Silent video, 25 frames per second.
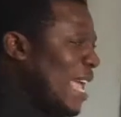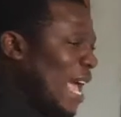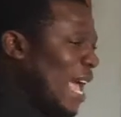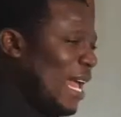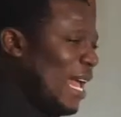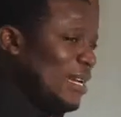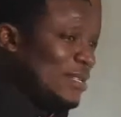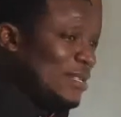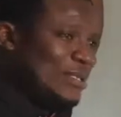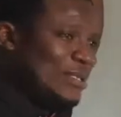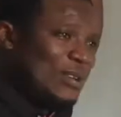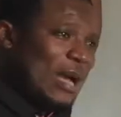
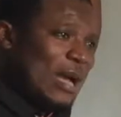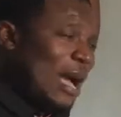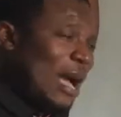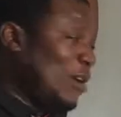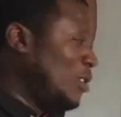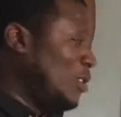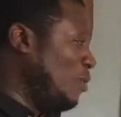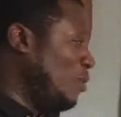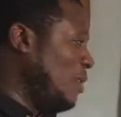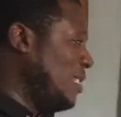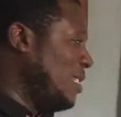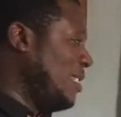can. So
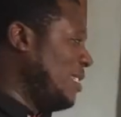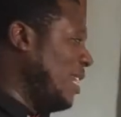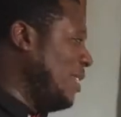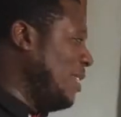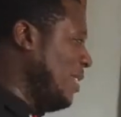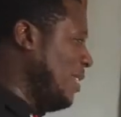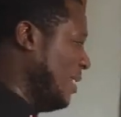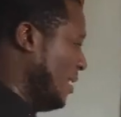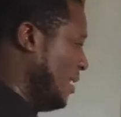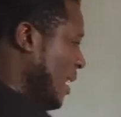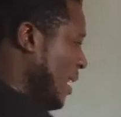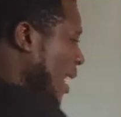how do we say
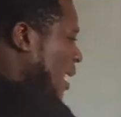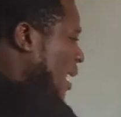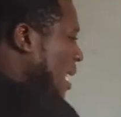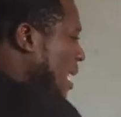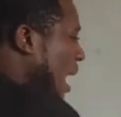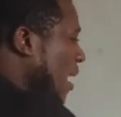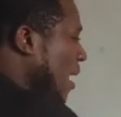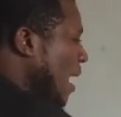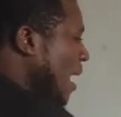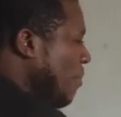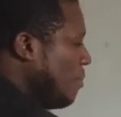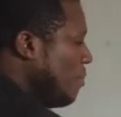this?
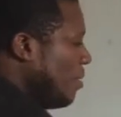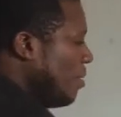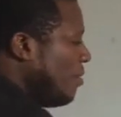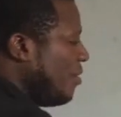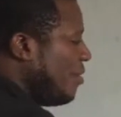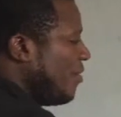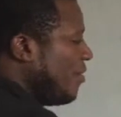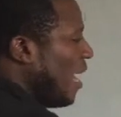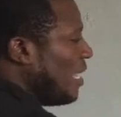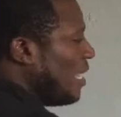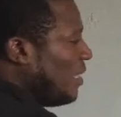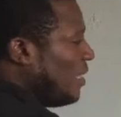Now let me
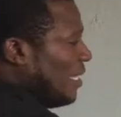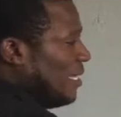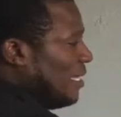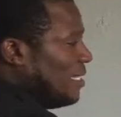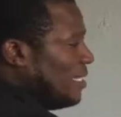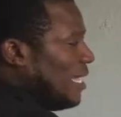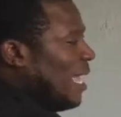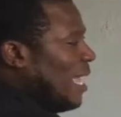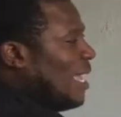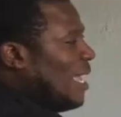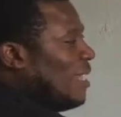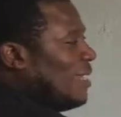rewrite this.